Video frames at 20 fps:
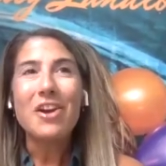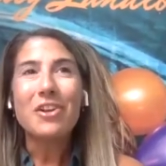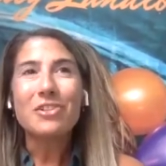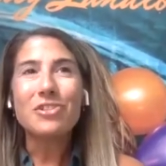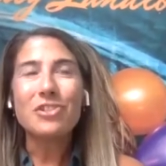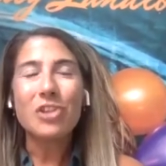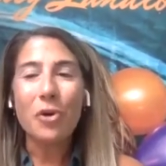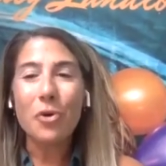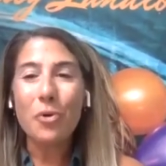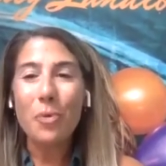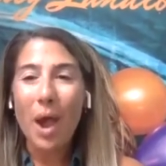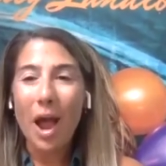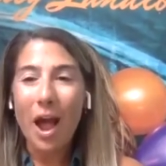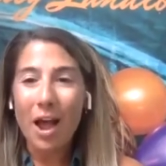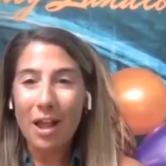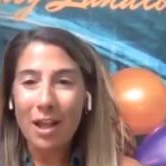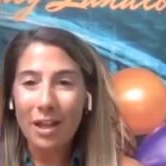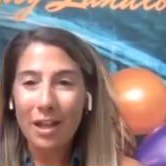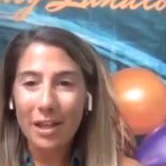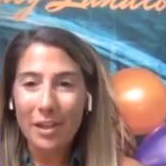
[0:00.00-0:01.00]
So
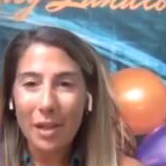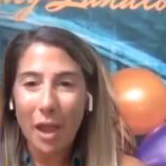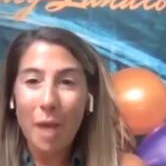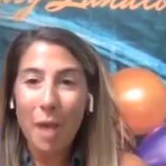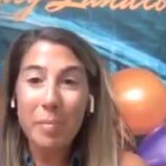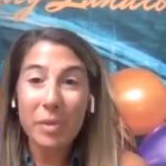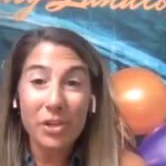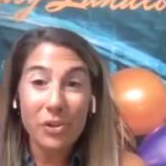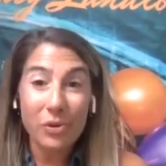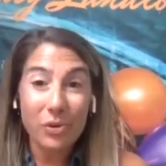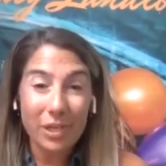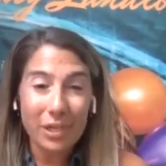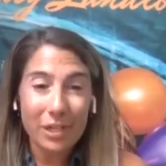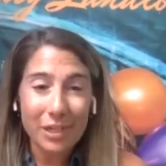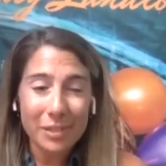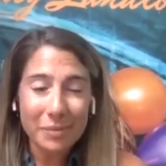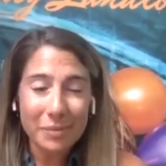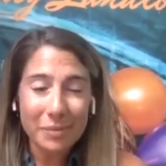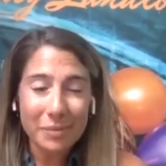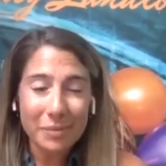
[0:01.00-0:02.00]
I, I'm a New Yorker.
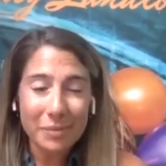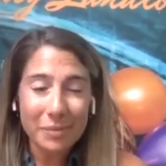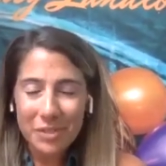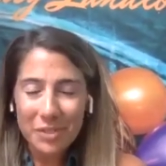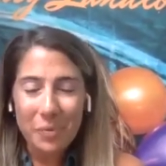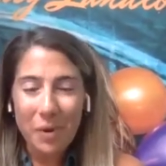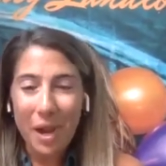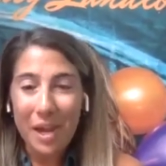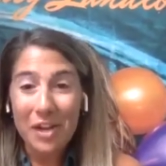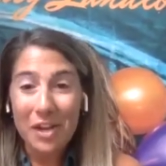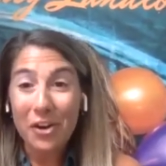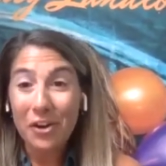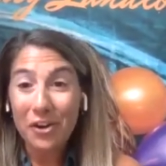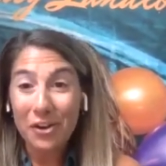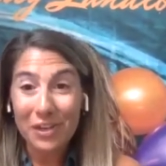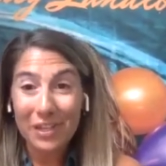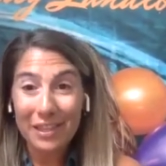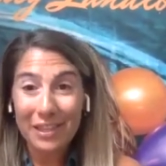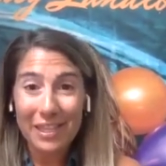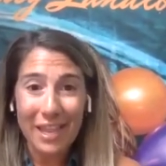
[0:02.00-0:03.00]
That's where I
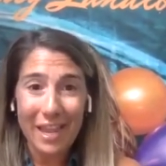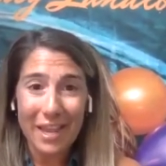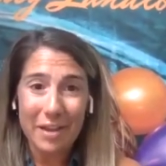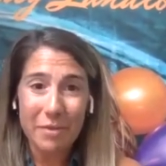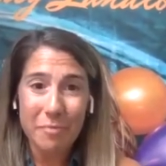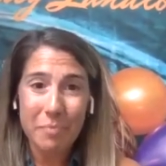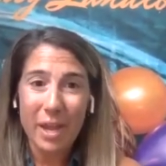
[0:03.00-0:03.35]
currently am.